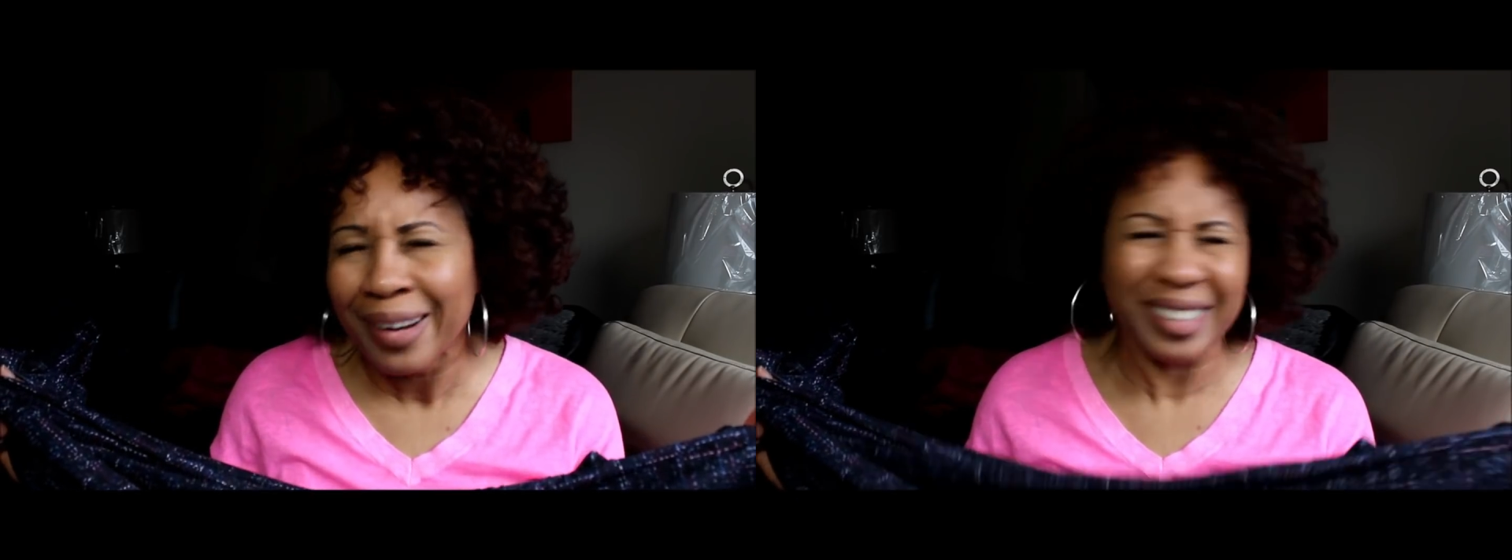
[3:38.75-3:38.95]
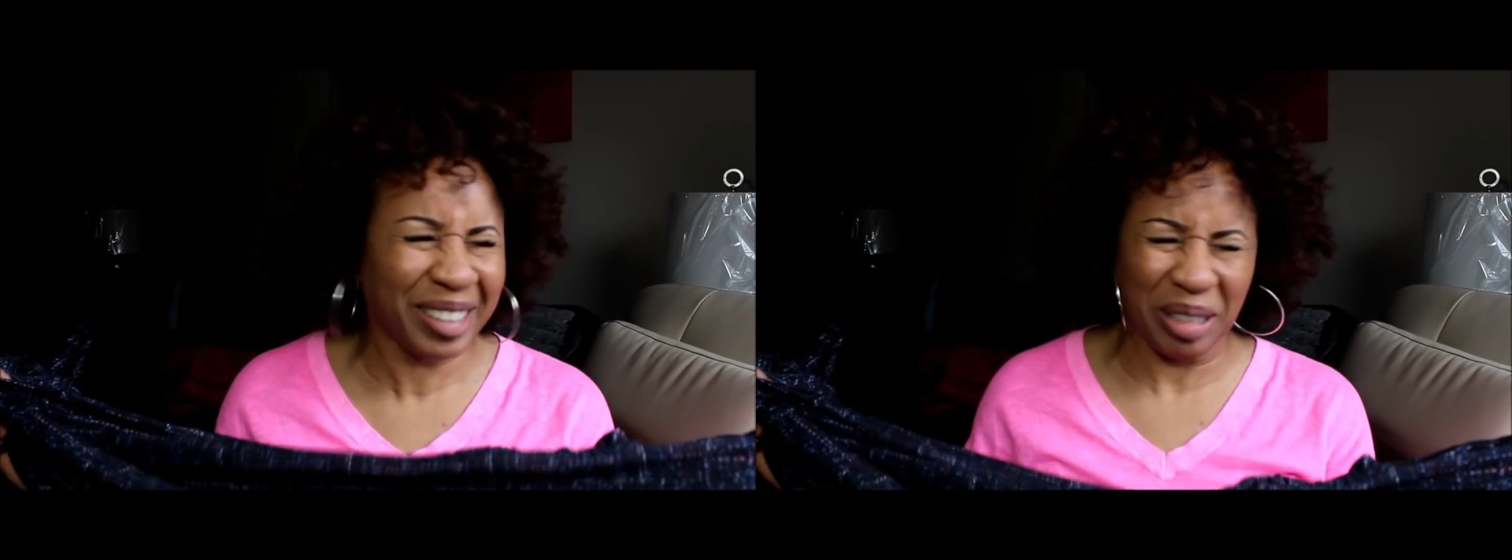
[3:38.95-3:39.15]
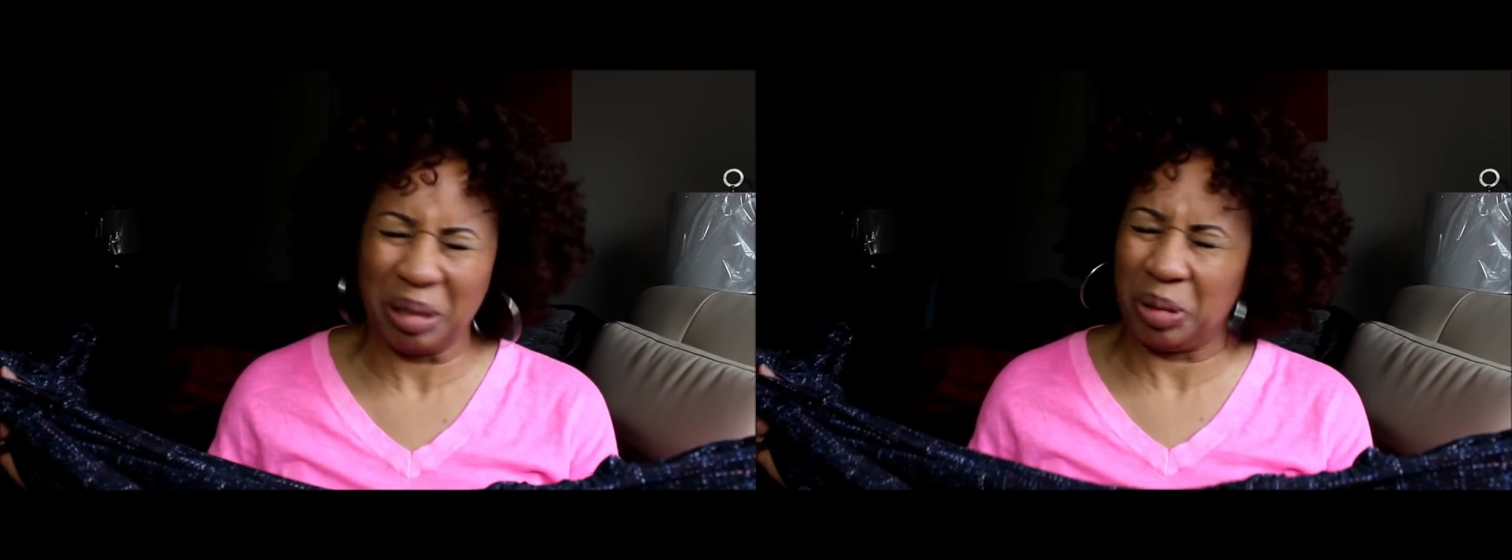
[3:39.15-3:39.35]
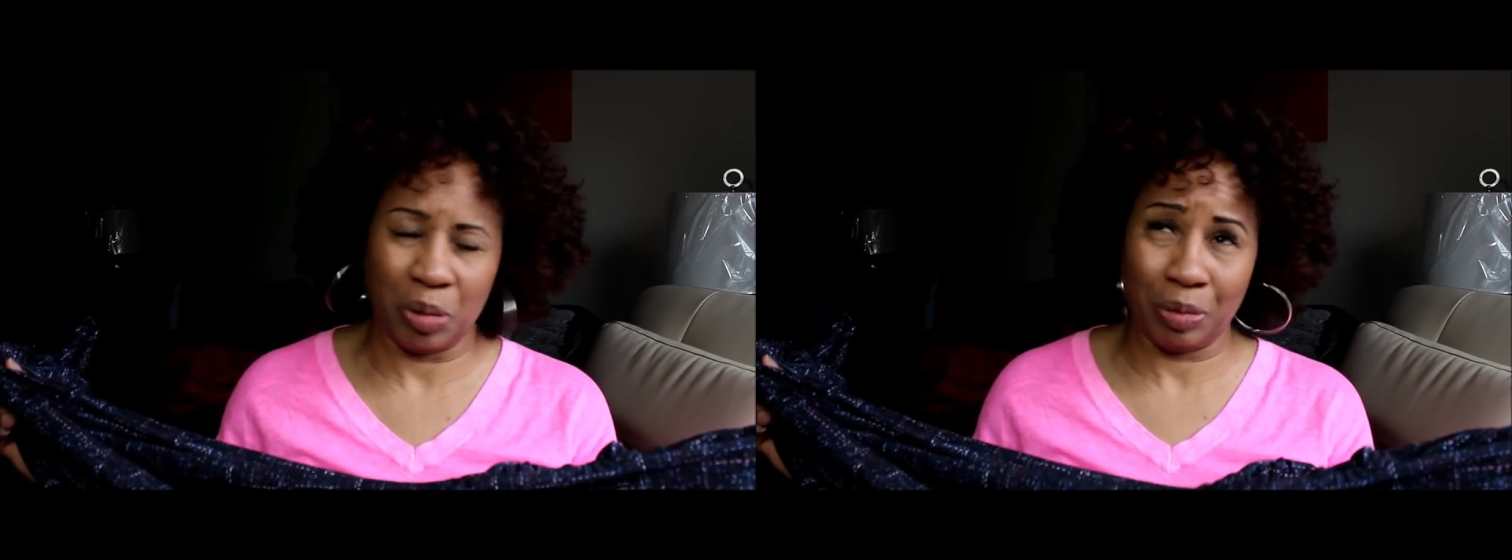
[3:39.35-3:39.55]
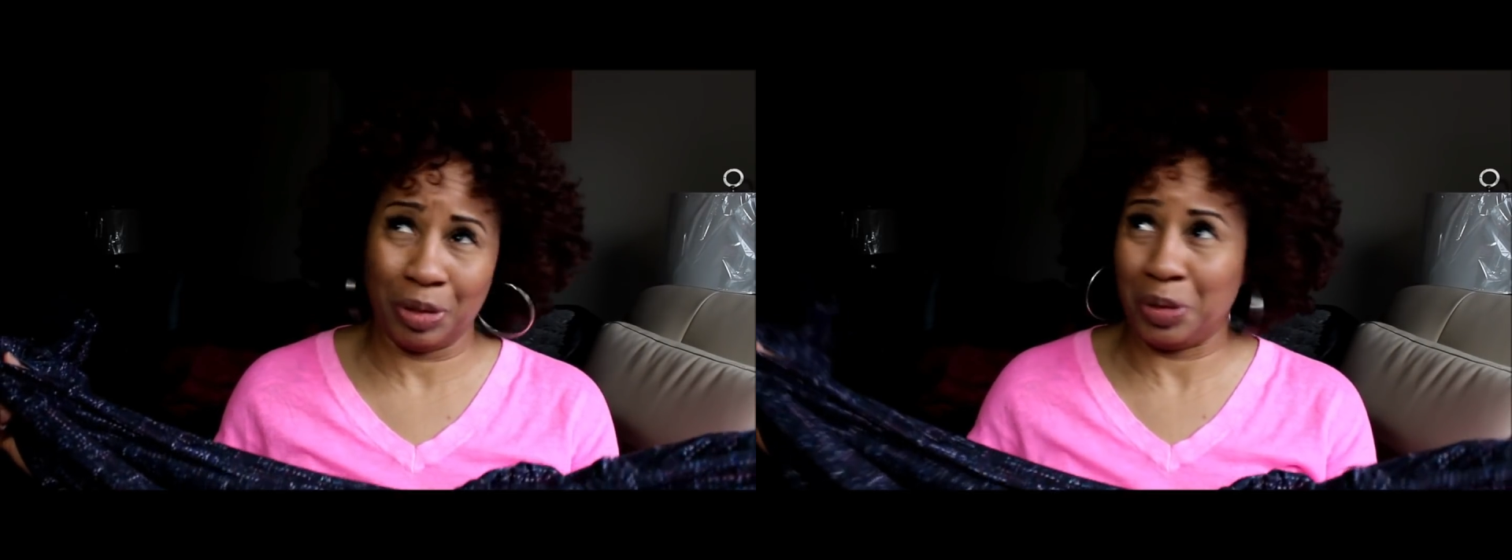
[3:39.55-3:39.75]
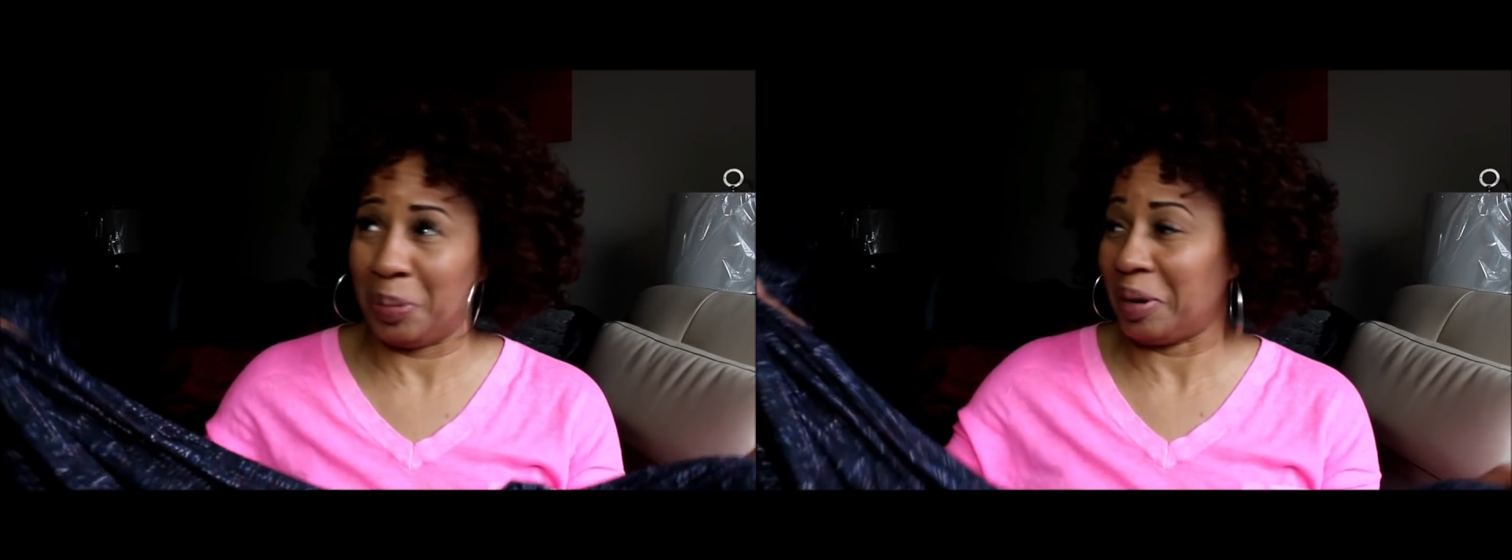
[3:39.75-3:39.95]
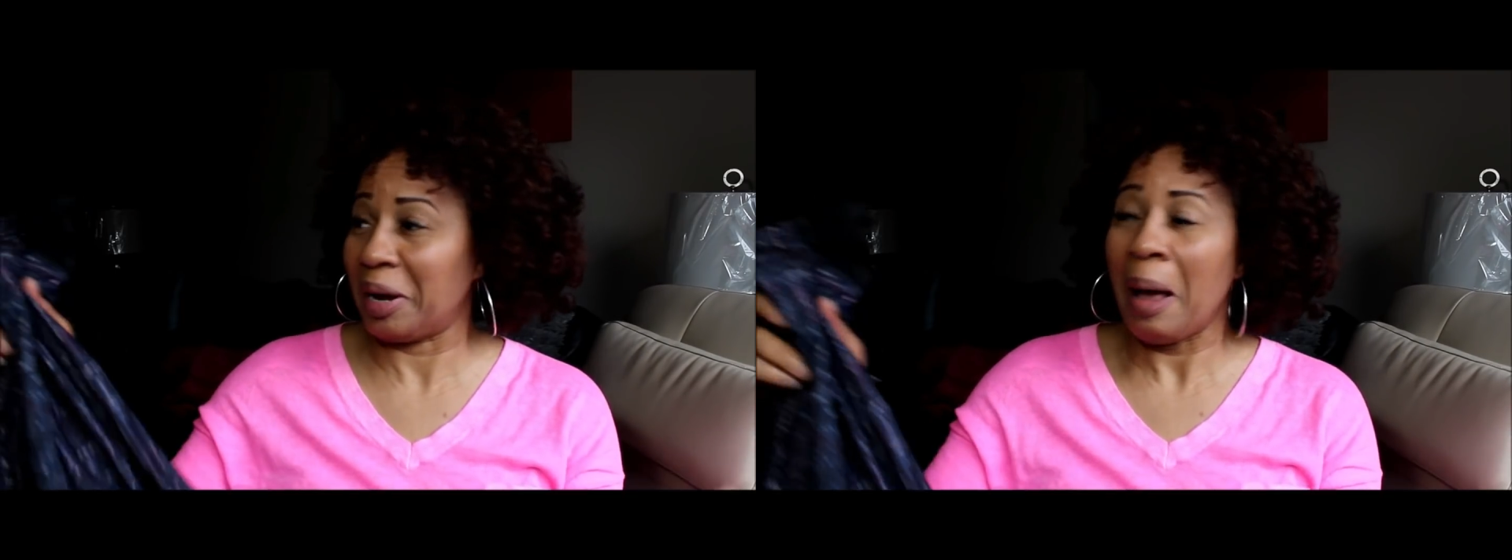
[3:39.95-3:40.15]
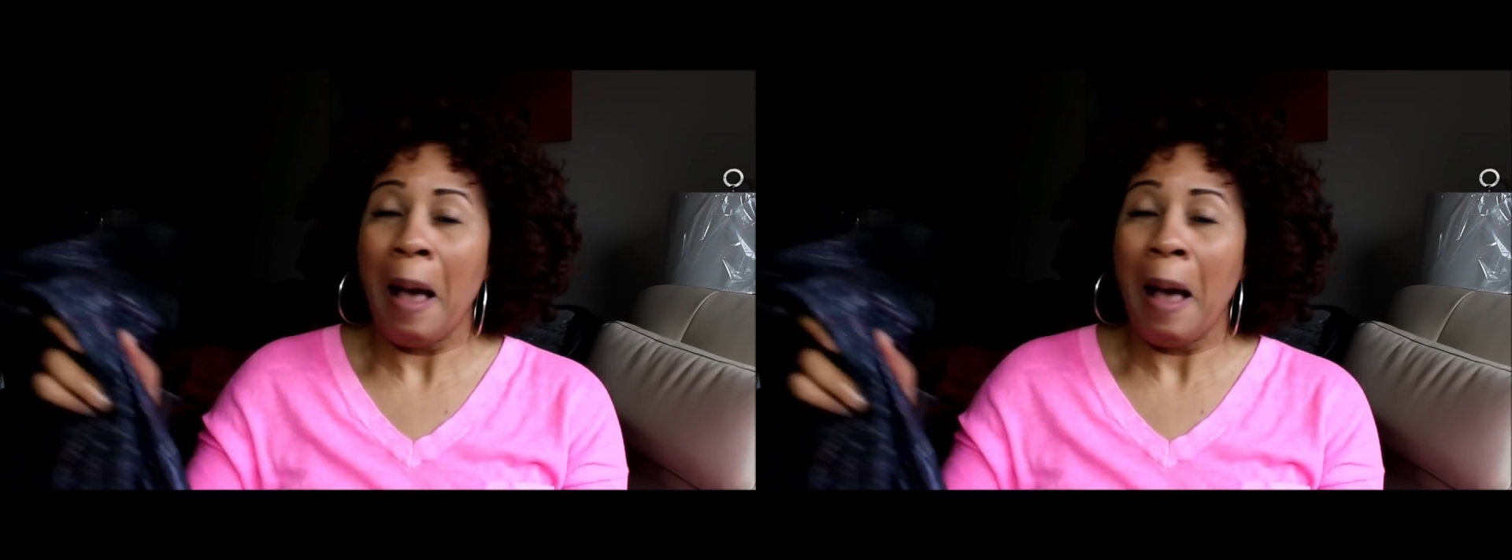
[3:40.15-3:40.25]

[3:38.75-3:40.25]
This is so stupid.